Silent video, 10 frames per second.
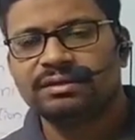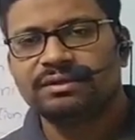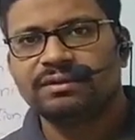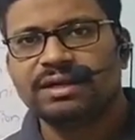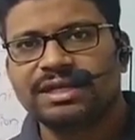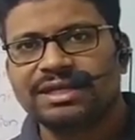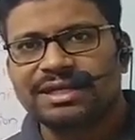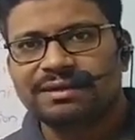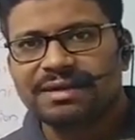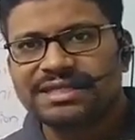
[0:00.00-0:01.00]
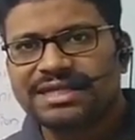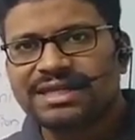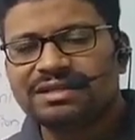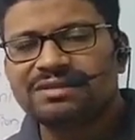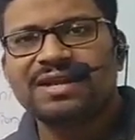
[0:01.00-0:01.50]
Okay, by
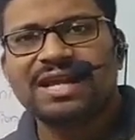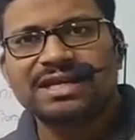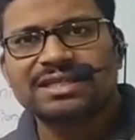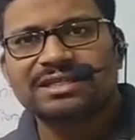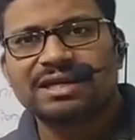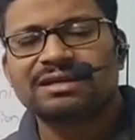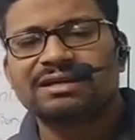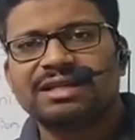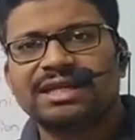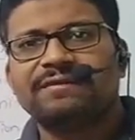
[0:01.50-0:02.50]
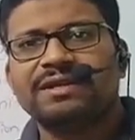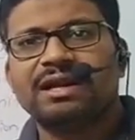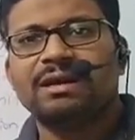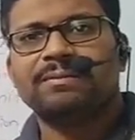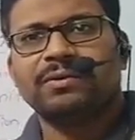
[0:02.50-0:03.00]
seeing that we can understand the given
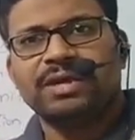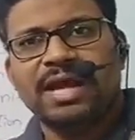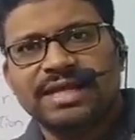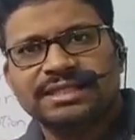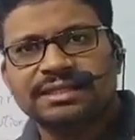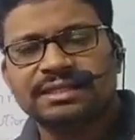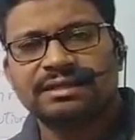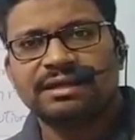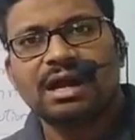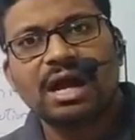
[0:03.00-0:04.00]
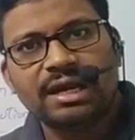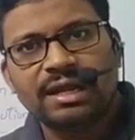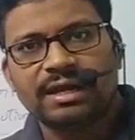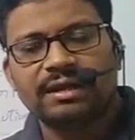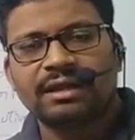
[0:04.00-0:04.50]
compound has
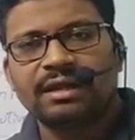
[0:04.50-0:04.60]
aldehyde.